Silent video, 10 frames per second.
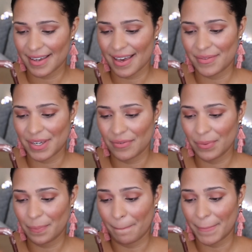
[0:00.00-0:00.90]
Have you
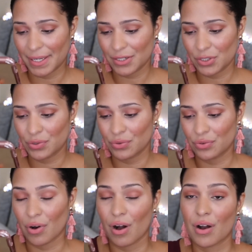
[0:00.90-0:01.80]
ever been to
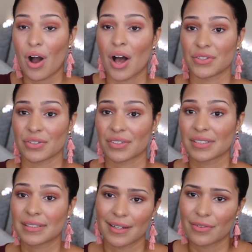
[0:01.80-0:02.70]
a concert?
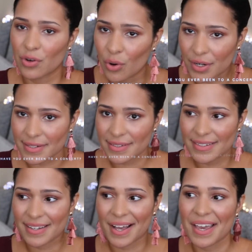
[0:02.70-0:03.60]
Of course.
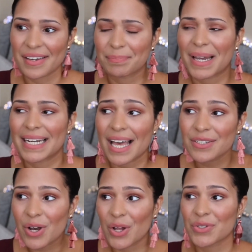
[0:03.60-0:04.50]
My
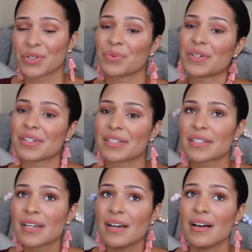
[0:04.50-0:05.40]
last concert was
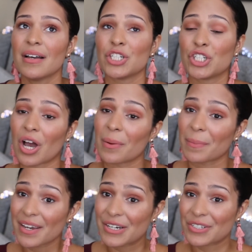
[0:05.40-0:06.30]
John
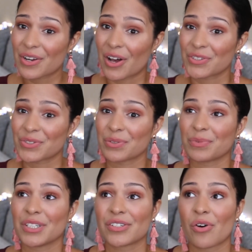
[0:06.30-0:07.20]
Mayer's concert,
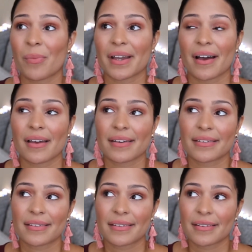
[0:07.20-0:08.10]
which, oh my god,
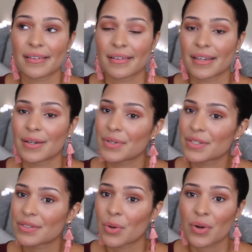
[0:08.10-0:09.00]
it
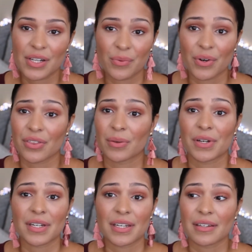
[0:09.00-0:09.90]
was totally worth the
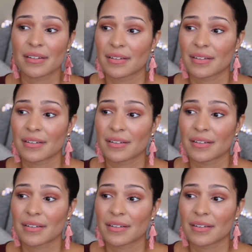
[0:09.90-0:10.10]
money.